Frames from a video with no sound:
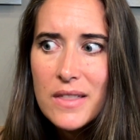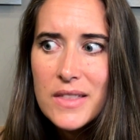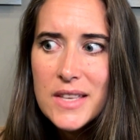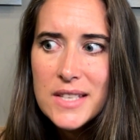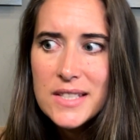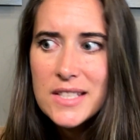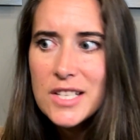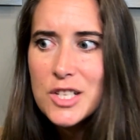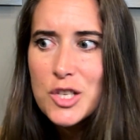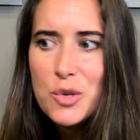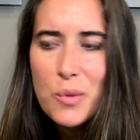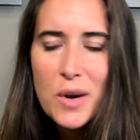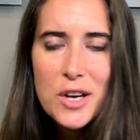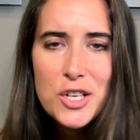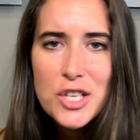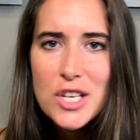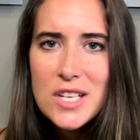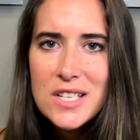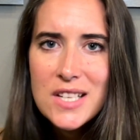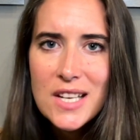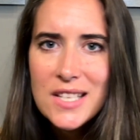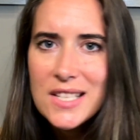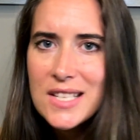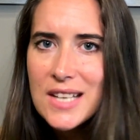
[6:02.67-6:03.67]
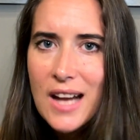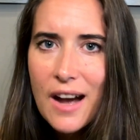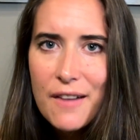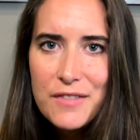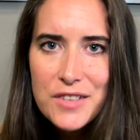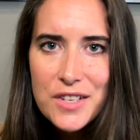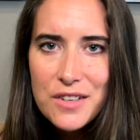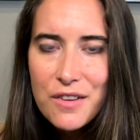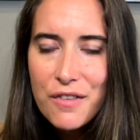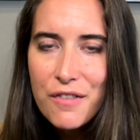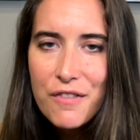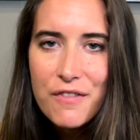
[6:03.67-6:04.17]
This situation doesn't have
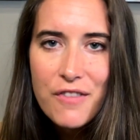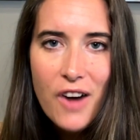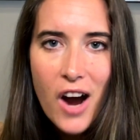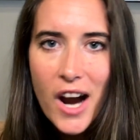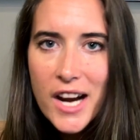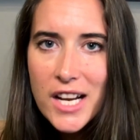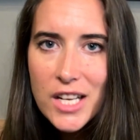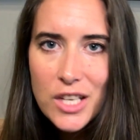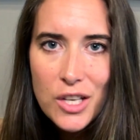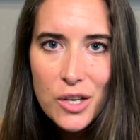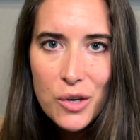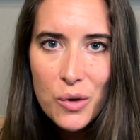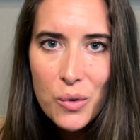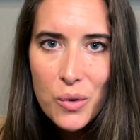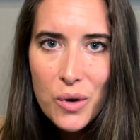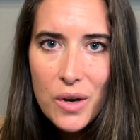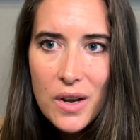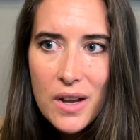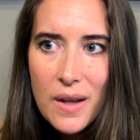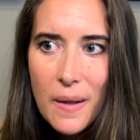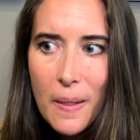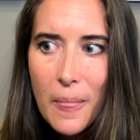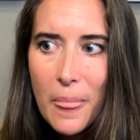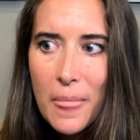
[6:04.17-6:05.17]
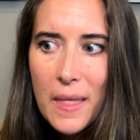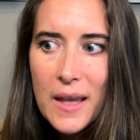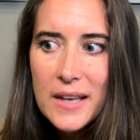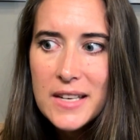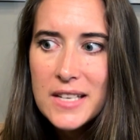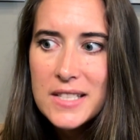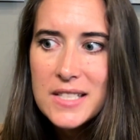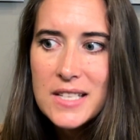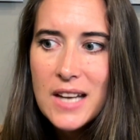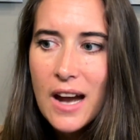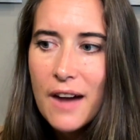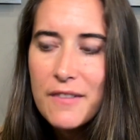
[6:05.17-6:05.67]
to define you. It
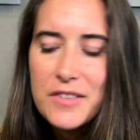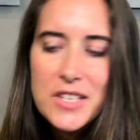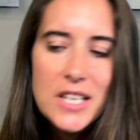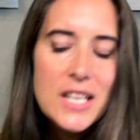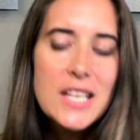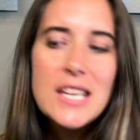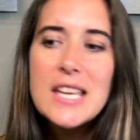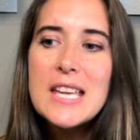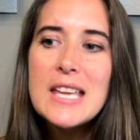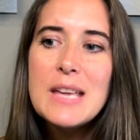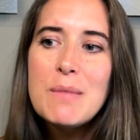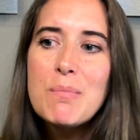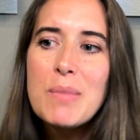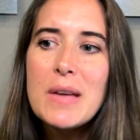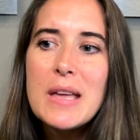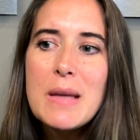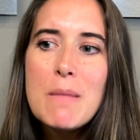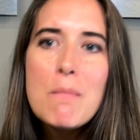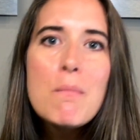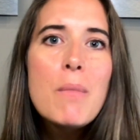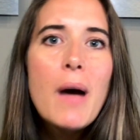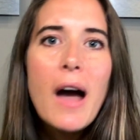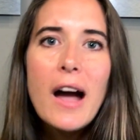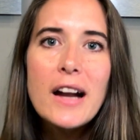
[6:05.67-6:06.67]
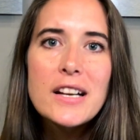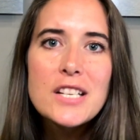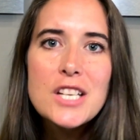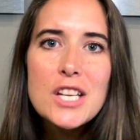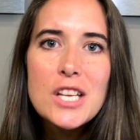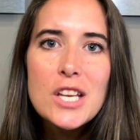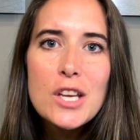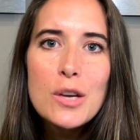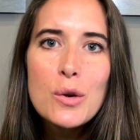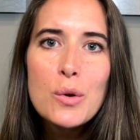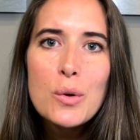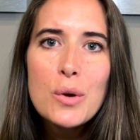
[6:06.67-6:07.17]
doesn't have to keep
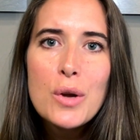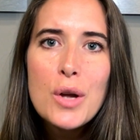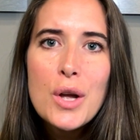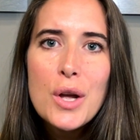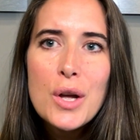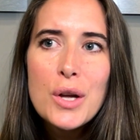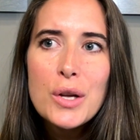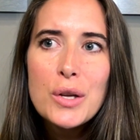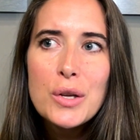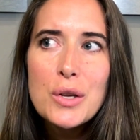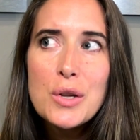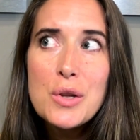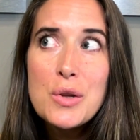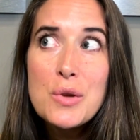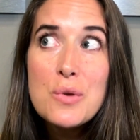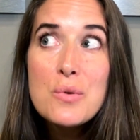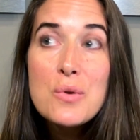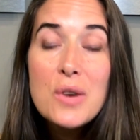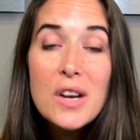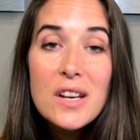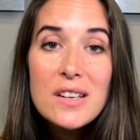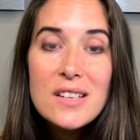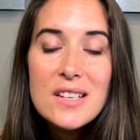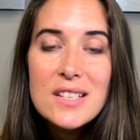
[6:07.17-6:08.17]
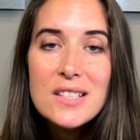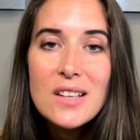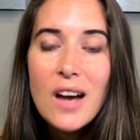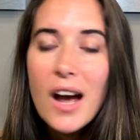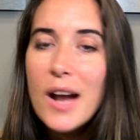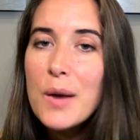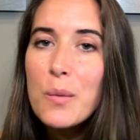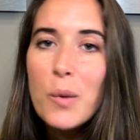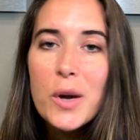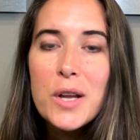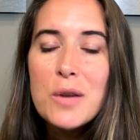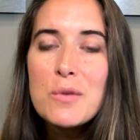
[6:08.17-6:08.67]
impacting you. You can
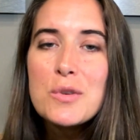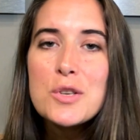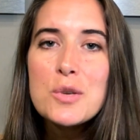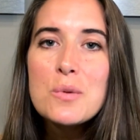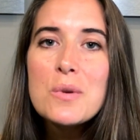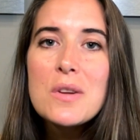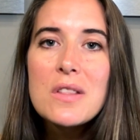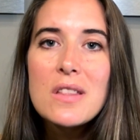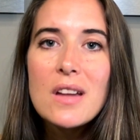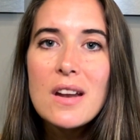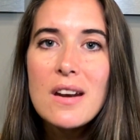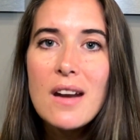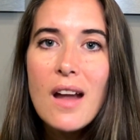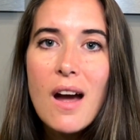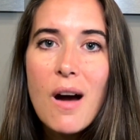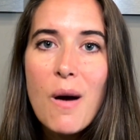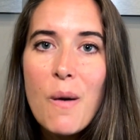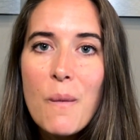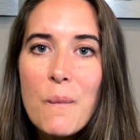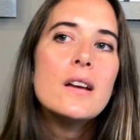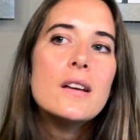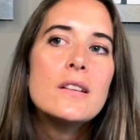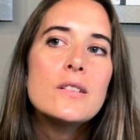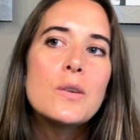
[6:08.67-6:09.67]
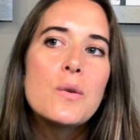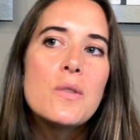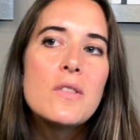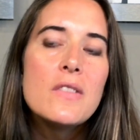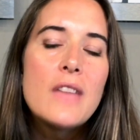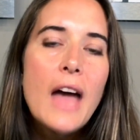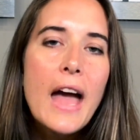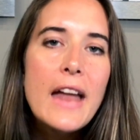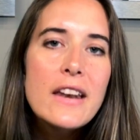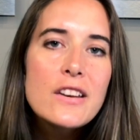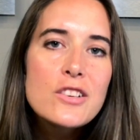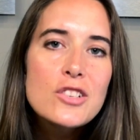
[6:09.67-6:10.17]
decide what you do with it now. So
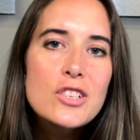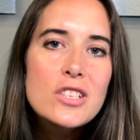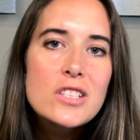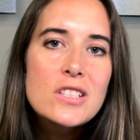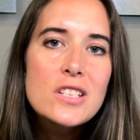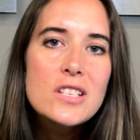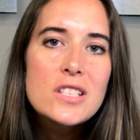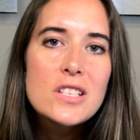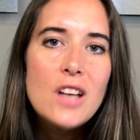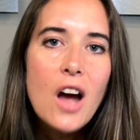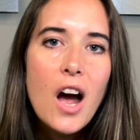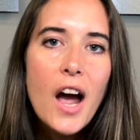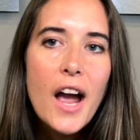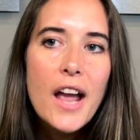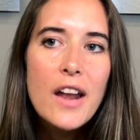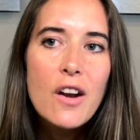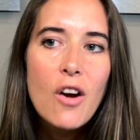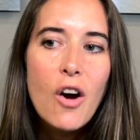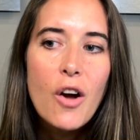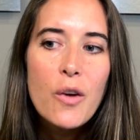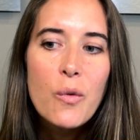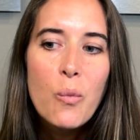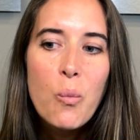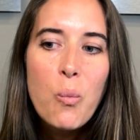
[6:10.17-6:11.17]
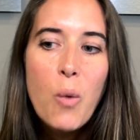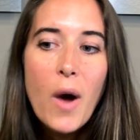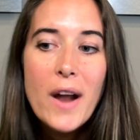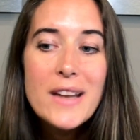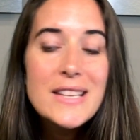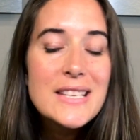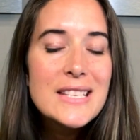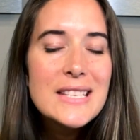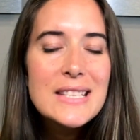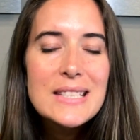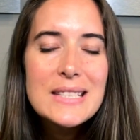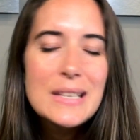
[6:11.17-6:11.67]
then just decide on
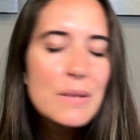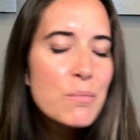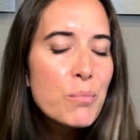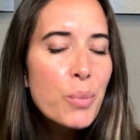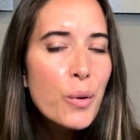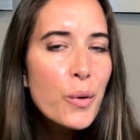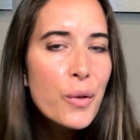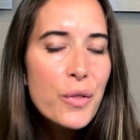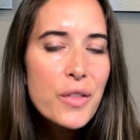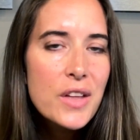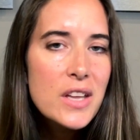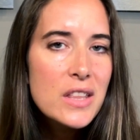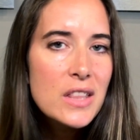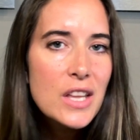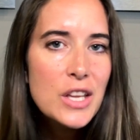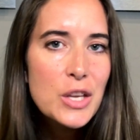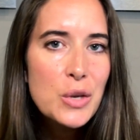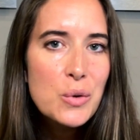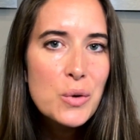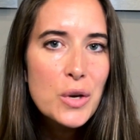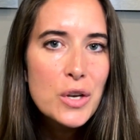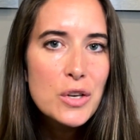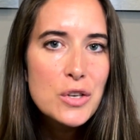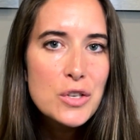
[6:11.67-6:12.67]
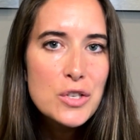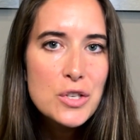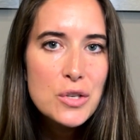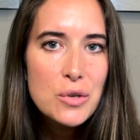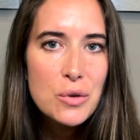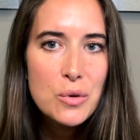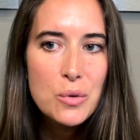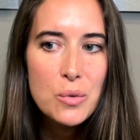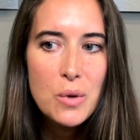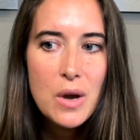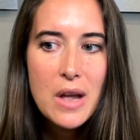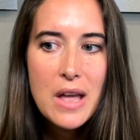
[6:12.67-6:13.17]
one simple thing that you can
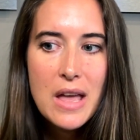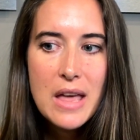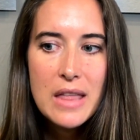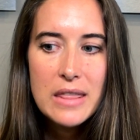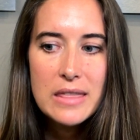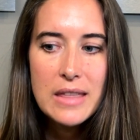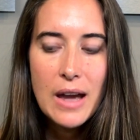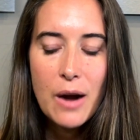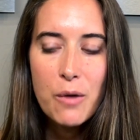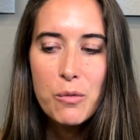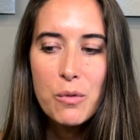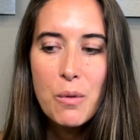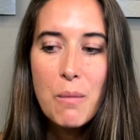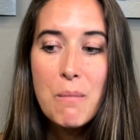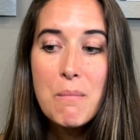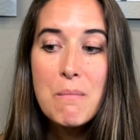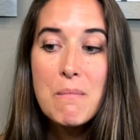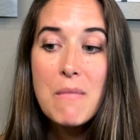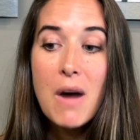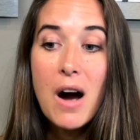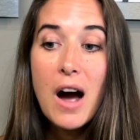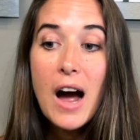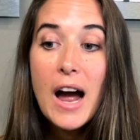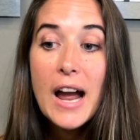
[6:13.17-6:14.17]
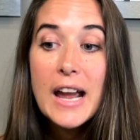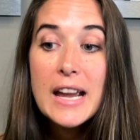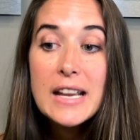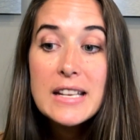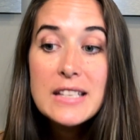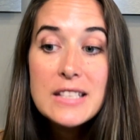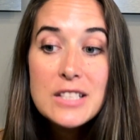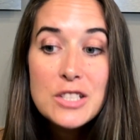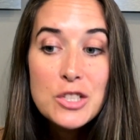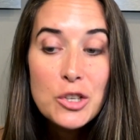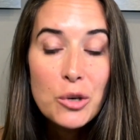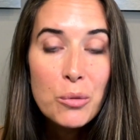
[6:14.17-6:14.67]
do that
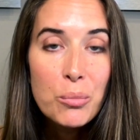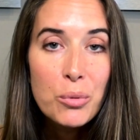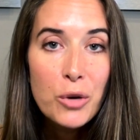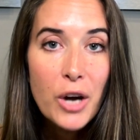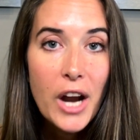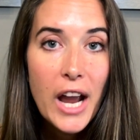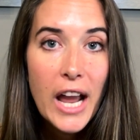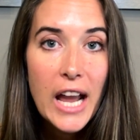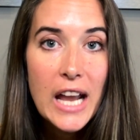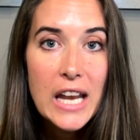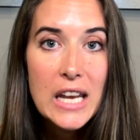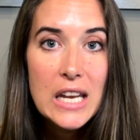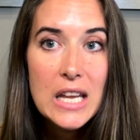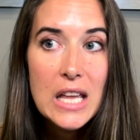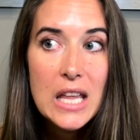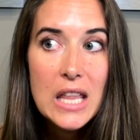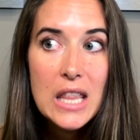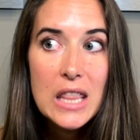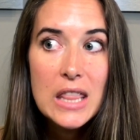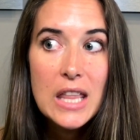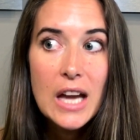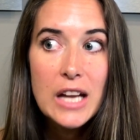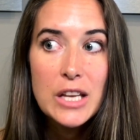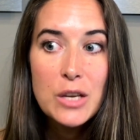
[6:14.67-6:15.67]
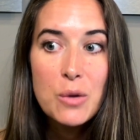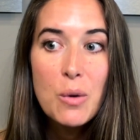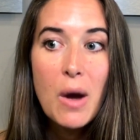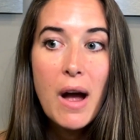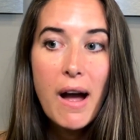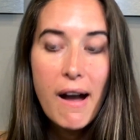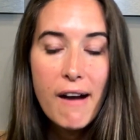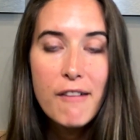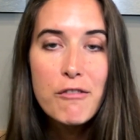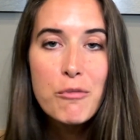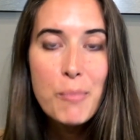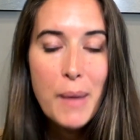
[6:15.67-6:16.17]
reminds your brain that you
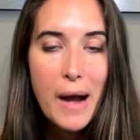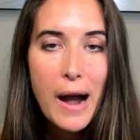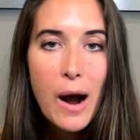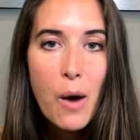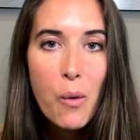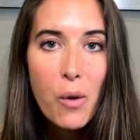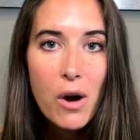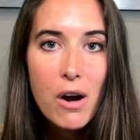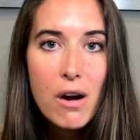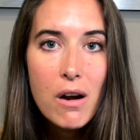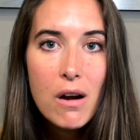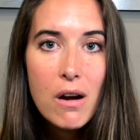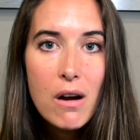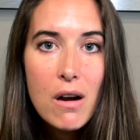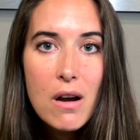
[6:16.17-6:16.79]
have power.